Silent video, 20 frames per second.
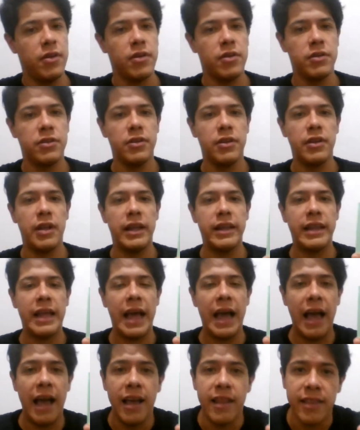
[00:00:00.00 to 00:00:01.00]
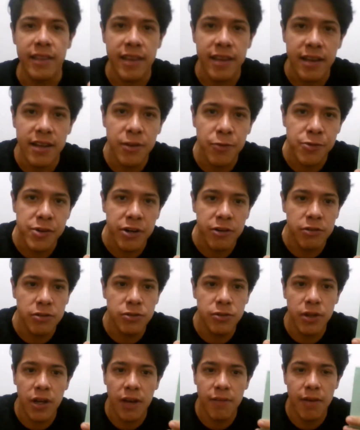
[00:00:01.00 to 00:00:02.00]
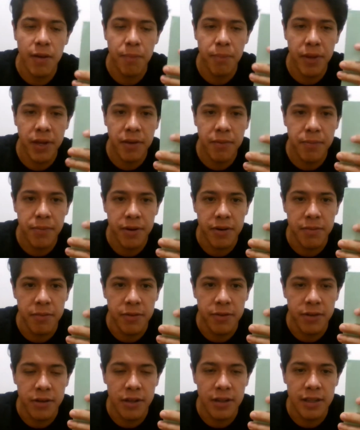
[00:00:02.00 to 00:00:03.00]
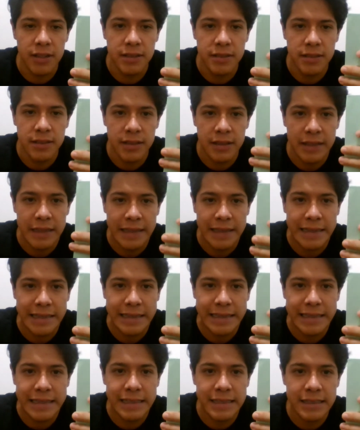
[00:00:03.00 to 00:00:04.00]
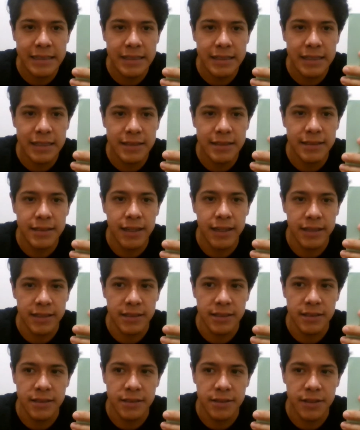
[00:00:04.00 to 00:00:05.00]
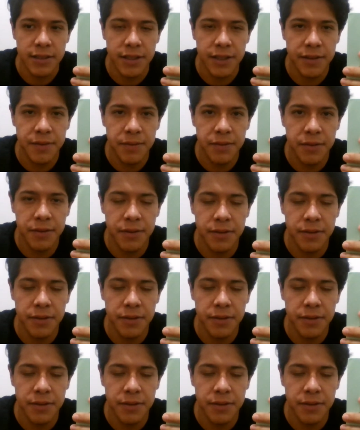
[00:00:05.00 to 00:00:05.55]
So that at the end we're going to have a paper more or less this size, okay?